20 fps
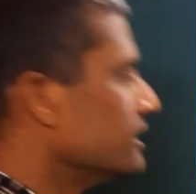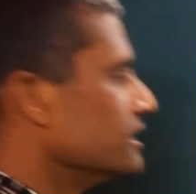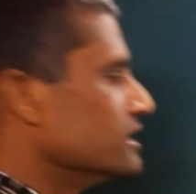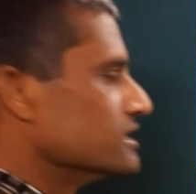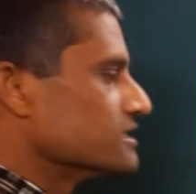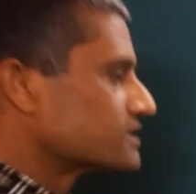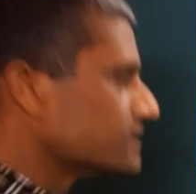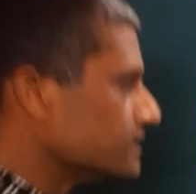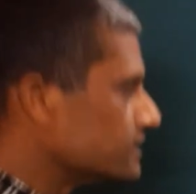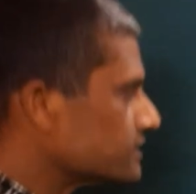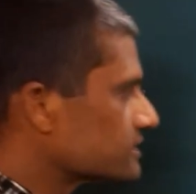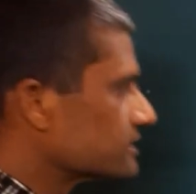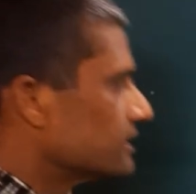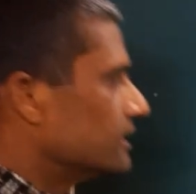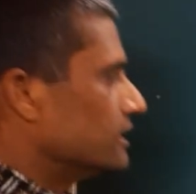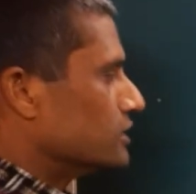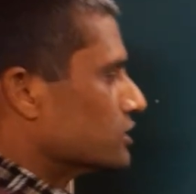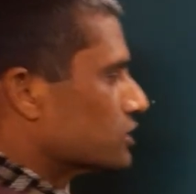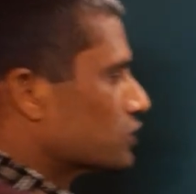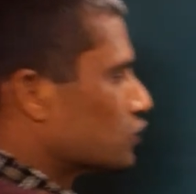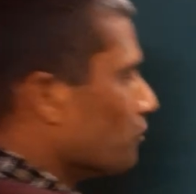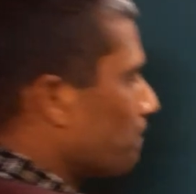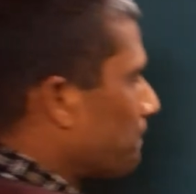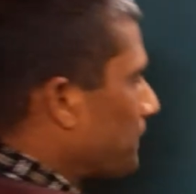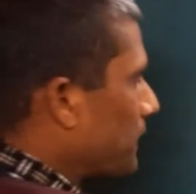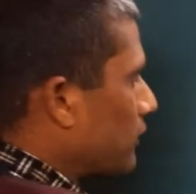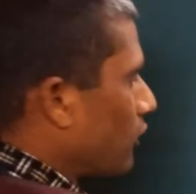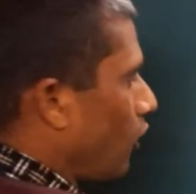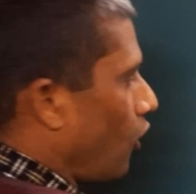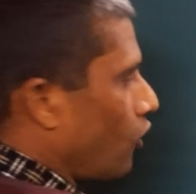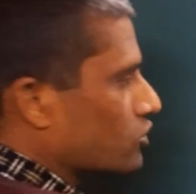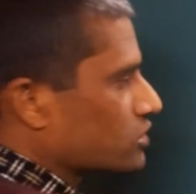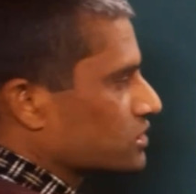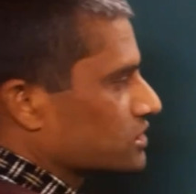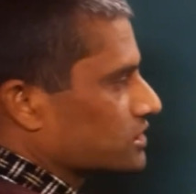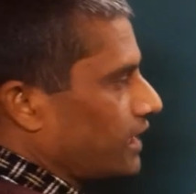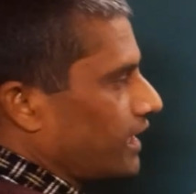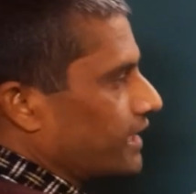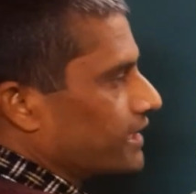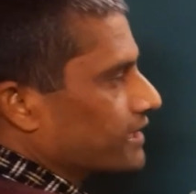Since cupric
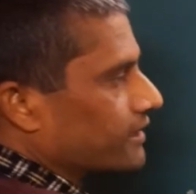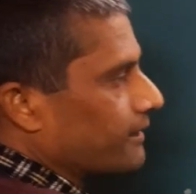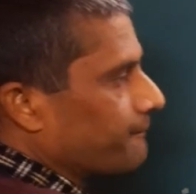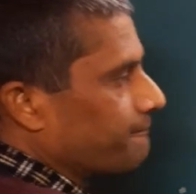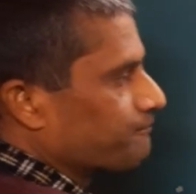oxide